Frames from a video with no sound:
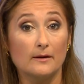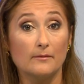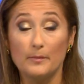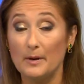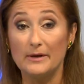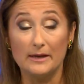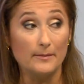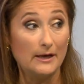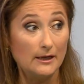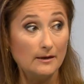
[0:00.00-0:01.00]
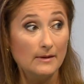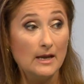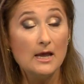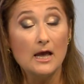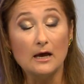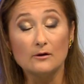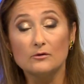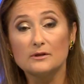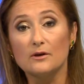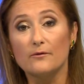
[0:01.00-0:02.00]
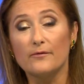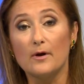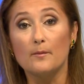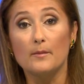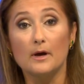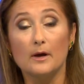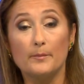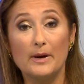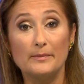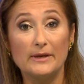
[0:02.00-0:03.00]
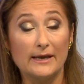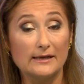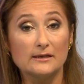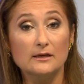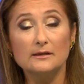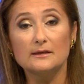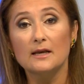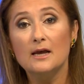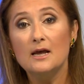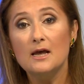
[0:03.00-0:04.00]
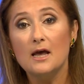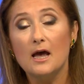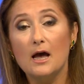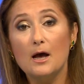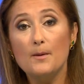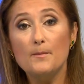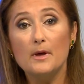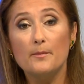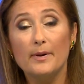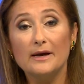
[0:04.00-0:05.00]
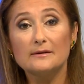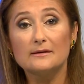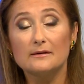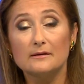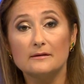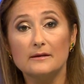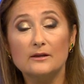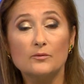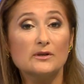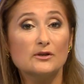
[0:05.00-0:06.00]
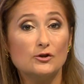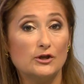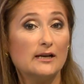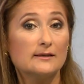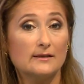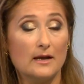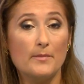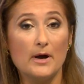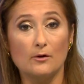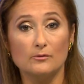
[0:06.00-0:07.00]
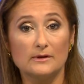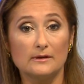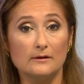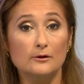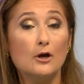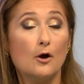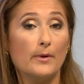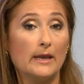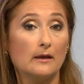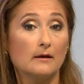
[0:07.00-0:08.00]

public money and also from public assets. But it wasn't just about knowing